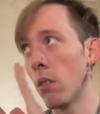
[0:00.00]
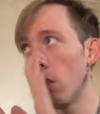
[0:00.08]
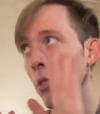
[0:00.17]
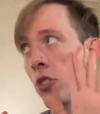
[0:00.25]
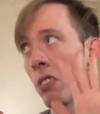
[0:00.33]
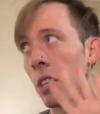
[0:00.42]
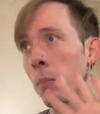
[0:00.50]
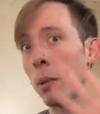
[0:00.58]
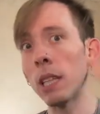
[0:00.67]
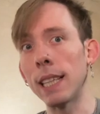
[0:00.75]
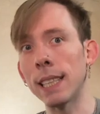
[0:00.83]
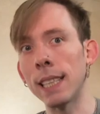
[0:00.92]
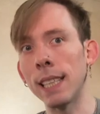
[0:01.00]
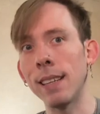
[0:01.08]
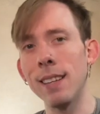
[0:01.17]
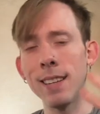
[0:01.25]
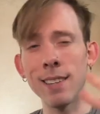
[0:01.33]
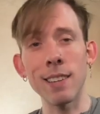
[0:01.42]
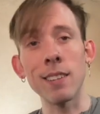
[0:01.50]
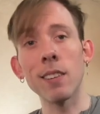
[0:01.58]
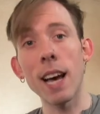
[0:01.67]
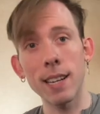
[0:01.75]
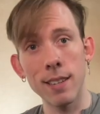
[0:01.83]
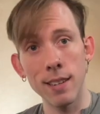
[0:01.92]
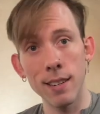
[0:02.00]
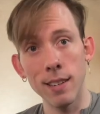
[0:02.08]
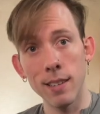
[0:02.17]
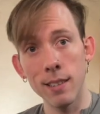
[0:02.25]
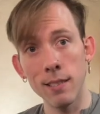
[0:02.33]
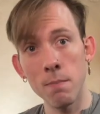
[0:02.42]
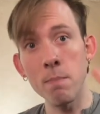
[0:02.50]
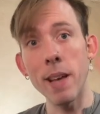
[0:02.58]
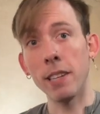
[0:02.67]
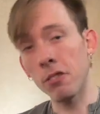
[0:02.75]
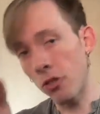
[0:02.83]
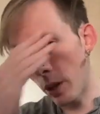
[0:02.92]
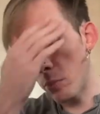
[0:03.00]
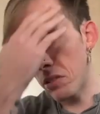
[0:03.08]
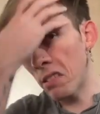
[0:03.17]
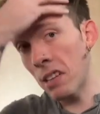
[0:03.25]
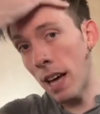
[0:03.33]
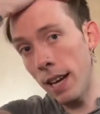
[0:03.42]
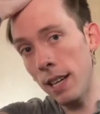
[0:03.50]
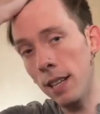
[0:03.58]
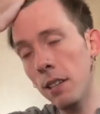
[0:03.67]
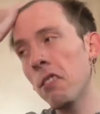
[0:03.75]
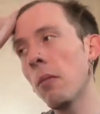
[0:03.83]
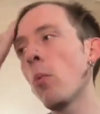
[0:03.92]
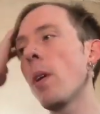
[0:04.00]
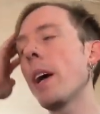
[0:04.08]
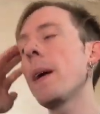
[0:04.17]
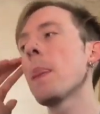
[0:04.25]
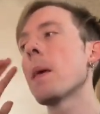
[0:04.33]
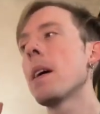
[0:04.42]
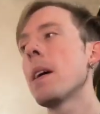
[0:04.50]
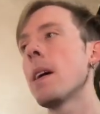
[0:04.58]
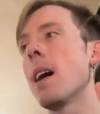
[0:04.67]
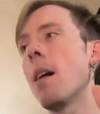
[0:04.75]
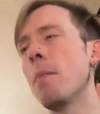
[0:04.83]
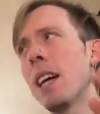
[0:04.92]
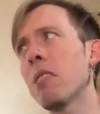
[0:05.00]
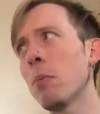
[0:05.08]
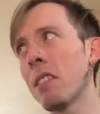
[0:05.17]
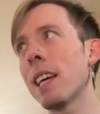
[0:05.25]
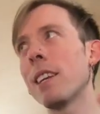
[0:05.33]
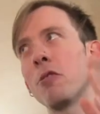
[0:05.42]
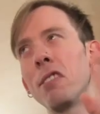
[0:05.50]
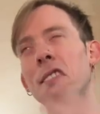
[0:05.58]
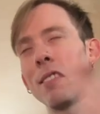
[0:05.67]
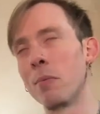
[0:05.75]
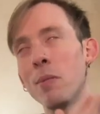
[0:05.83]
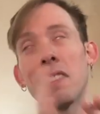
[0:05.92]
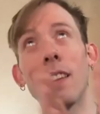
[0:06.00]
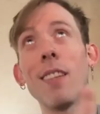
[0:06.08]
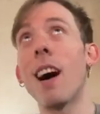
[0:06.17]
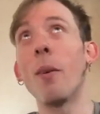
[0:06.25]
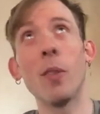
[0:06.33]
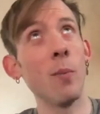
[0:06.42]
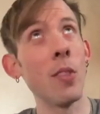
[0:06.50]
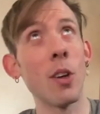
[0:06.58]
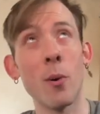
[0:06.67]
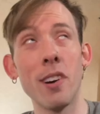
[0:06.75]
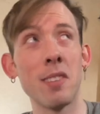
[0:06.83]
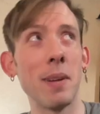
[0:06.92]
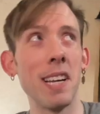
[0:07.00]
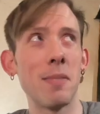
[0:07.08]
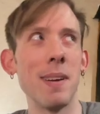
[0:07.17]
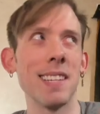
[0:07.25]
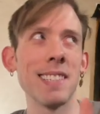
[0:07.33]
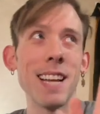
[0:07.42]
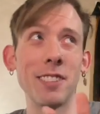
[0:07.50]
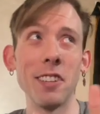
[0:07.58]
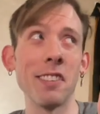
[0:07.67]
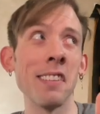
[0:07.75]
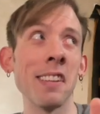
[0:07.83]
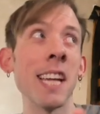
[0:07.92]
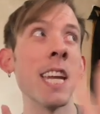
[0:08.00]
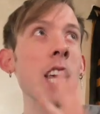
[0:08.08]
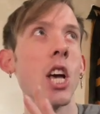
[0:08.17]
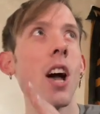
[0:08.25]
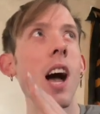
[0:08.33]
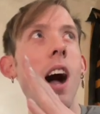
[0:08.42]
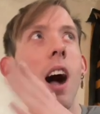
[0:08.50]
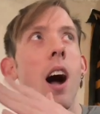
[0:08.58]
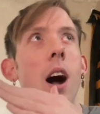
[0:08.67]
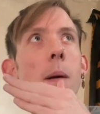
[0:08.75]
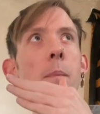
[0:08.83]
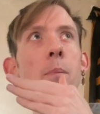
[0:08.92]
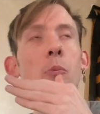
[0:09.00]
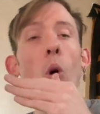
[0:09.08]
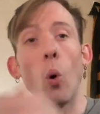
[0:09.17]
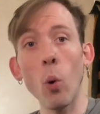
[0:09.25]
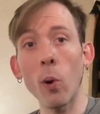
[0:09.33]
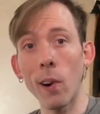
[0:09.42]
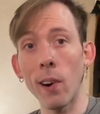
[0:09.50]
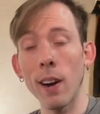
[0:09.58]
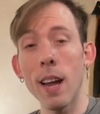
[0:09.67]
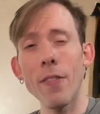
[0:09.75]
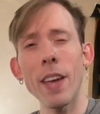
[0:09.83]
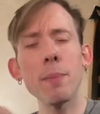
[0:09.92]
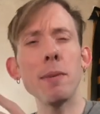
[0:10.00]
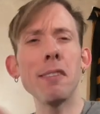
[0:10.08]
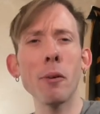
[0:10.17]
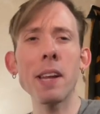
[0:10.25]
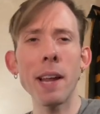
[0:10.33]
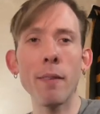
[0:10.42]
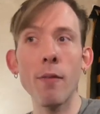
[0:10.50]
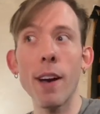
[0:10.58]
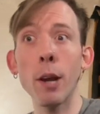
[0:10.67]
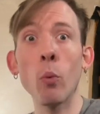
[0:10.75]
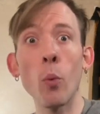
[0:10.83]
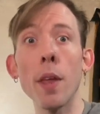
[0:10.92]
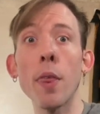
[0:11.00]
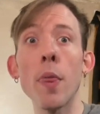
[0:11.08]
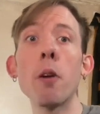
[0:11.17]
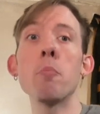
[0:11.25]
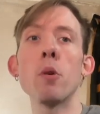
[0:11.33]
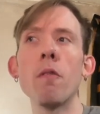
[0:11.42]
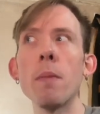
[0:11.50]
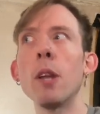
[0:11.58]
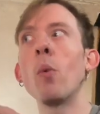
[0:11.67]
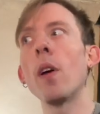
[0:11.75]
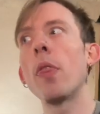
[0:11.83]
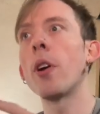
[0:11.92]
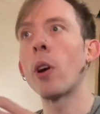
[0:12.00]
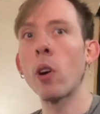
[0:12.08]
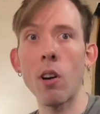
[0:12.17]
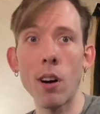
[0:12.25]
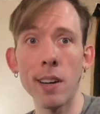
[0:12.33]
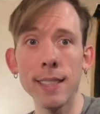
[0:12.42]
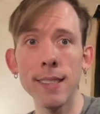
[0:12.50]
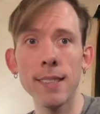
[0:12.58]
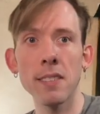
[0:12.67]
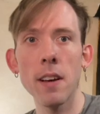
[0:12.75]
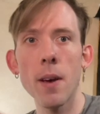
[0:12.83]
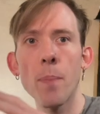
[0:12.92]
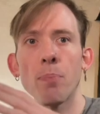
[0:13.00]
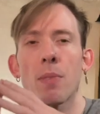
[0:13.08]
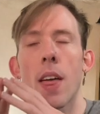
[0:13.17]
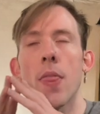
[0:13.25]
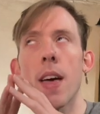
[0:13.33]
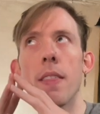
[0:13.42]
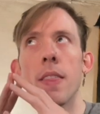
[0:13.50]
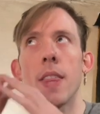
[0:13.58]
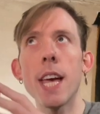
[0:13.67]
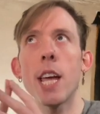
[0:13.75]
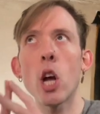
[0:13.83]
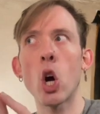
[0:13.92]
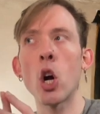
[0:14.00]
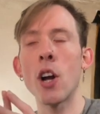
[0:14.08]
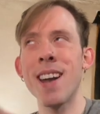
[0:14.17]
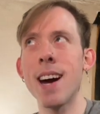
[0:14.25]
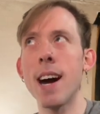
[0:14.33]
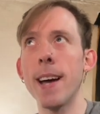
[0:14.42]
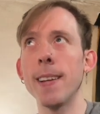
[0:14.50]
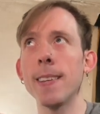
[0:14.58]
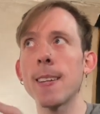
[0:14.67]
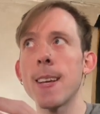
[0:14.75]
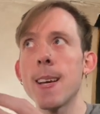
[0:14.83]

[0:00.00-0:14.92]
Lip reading: just completely neglect mainstream society in some way. And that's, once again, you'll see this a lot with Aquarius placement. It's not just the sun. Or they could be so identified with their movement, with their cause, that they are not